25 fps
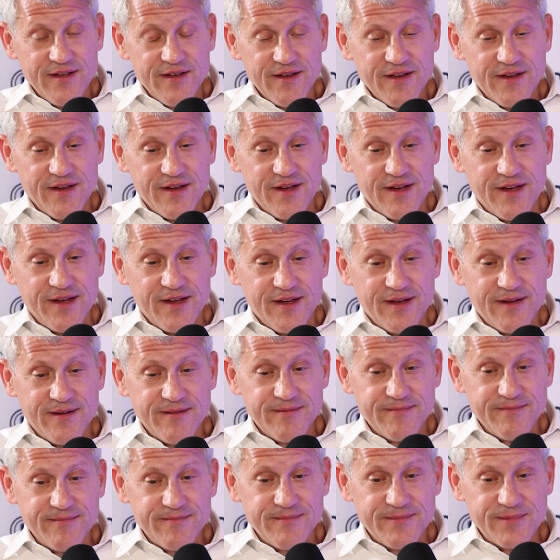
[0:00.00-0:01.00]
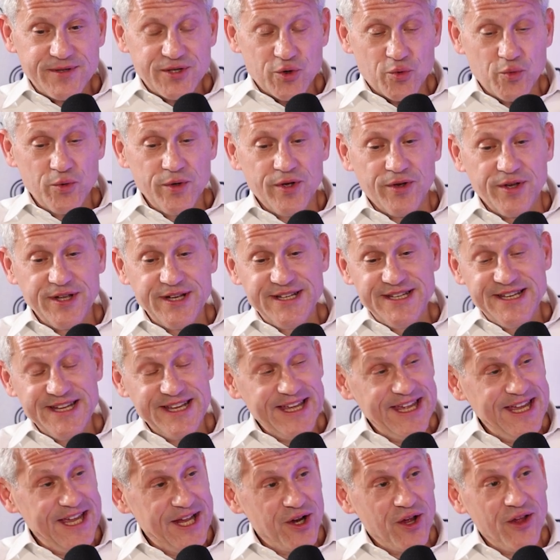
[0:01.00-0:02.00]
to really
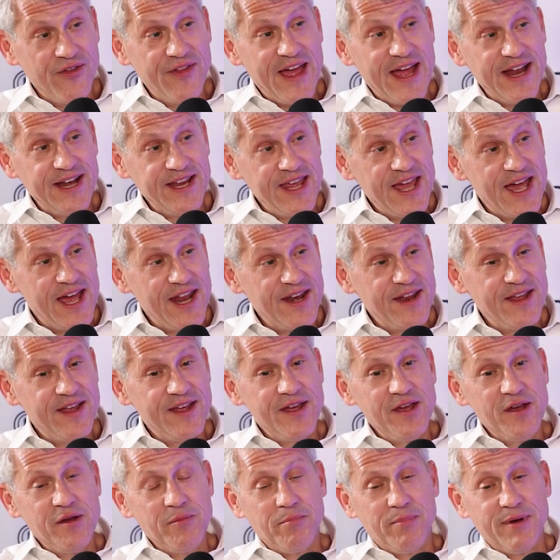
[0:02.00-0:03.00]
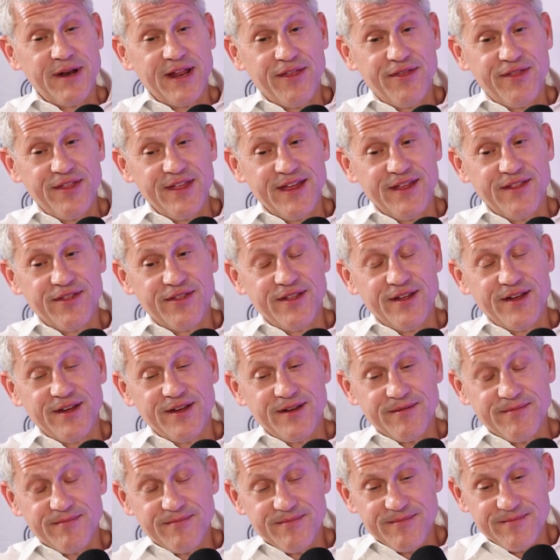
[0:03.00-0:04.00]
dig in on that yet. But I think
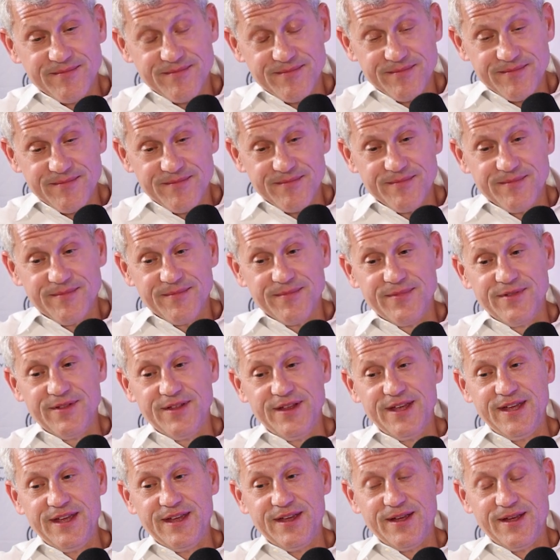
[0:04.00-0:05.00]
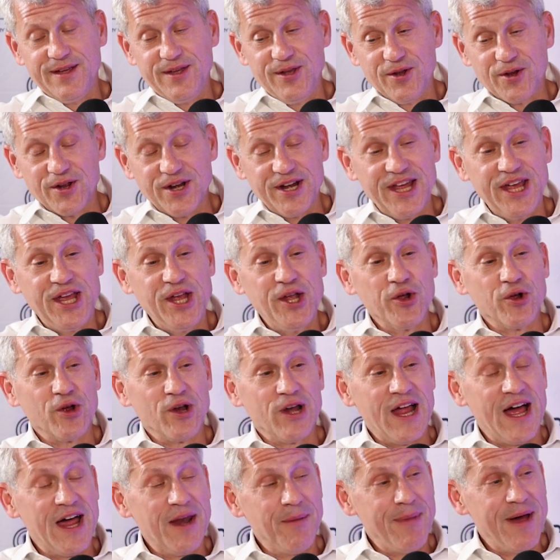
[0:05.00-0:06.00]
you're going to hear a
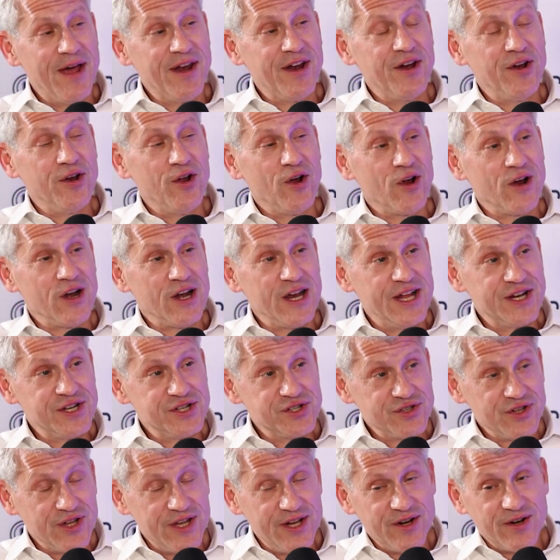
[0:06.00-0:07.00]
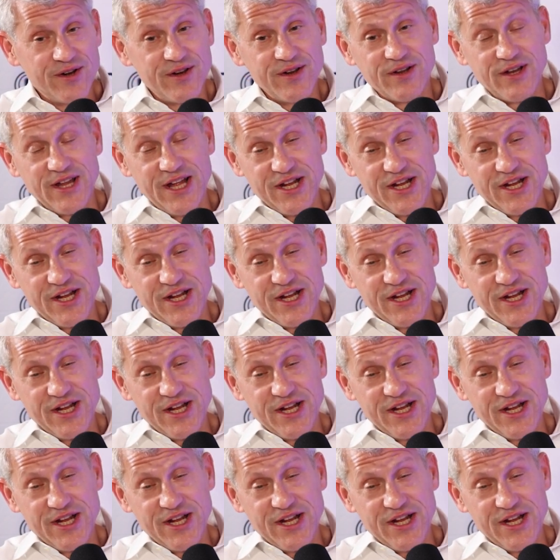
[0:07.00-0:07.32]
lot about it in our legislature.